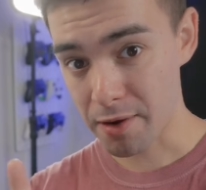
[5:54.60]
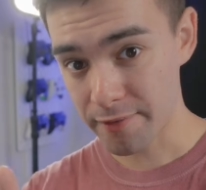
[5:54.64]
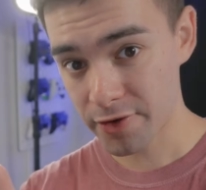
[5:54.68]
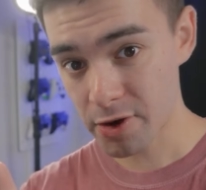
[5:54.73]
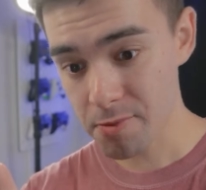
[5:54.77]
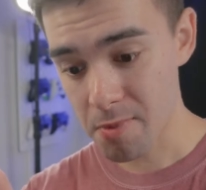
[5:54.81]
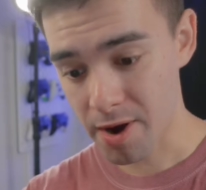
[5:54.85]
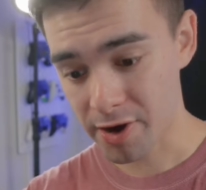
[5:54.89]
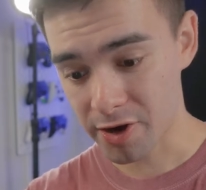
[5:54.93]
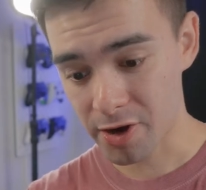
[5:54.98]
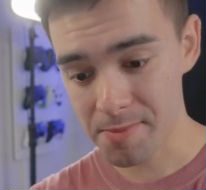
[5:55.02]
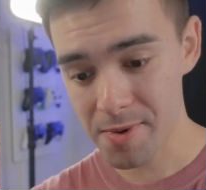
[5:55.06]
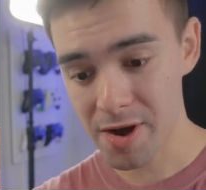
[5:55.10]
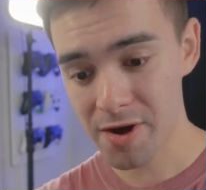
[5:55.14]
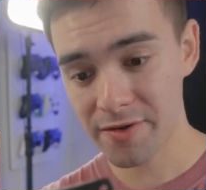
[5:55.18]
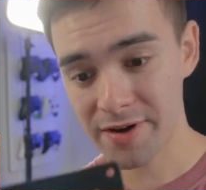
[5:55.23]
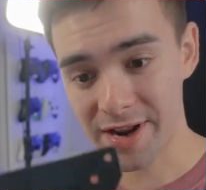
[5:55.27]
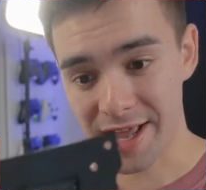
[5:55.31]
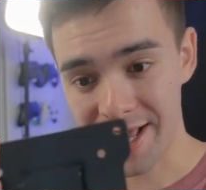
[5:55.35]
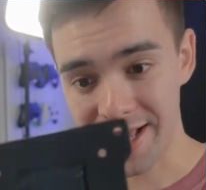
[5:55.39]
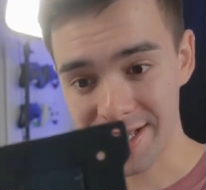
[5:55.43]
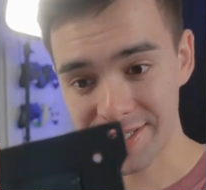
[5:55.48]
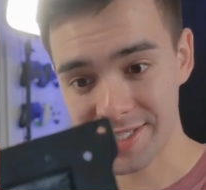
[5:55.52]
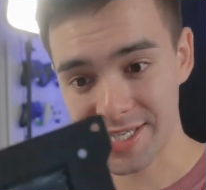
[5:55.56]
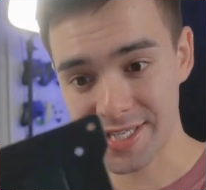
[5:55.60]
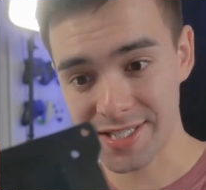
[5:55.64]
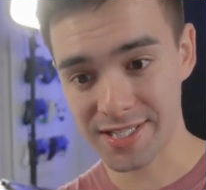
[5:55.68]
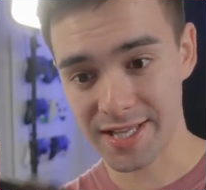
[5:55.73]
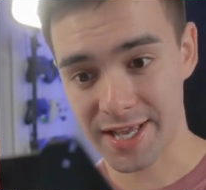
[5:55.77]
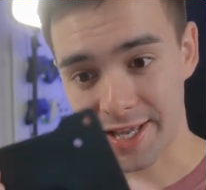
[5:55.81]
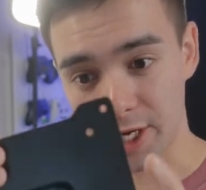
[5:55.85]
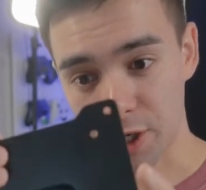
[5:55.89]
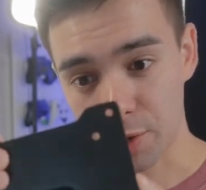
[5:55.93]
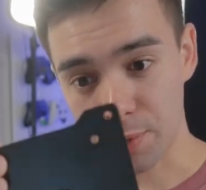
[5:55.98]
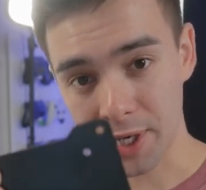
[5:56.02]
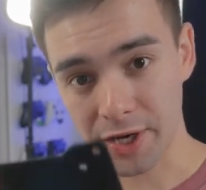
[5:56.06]
if your monitor mount has this
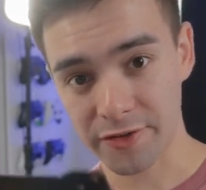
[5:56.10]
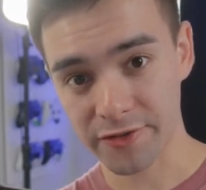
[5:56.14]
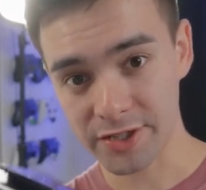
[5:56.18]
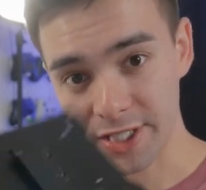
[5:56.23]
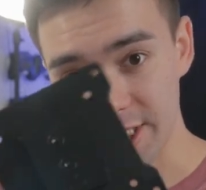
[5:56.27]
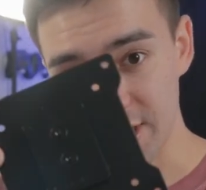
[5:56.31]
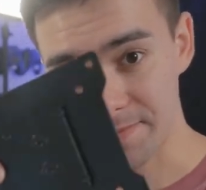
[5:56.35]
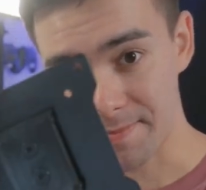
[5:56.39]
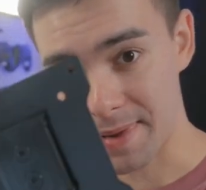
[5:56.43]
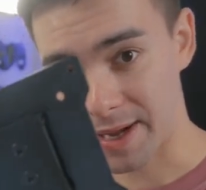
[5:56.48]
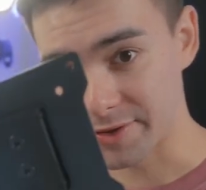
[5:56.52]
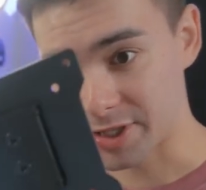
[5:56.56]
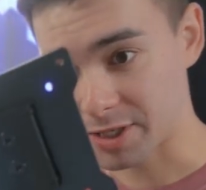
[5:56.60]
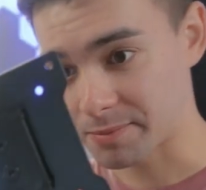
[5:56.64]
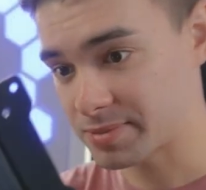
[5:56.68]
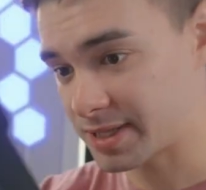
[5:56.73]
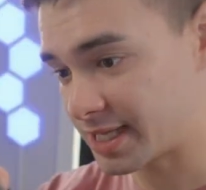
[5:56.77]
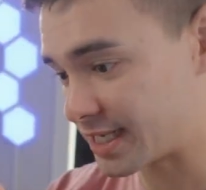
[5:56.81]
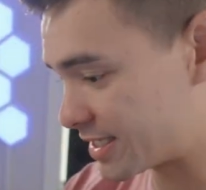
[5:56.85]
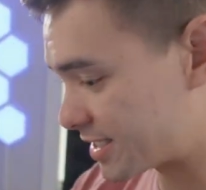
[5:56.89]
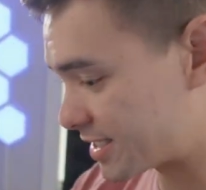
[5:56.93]
like quick release mounting plate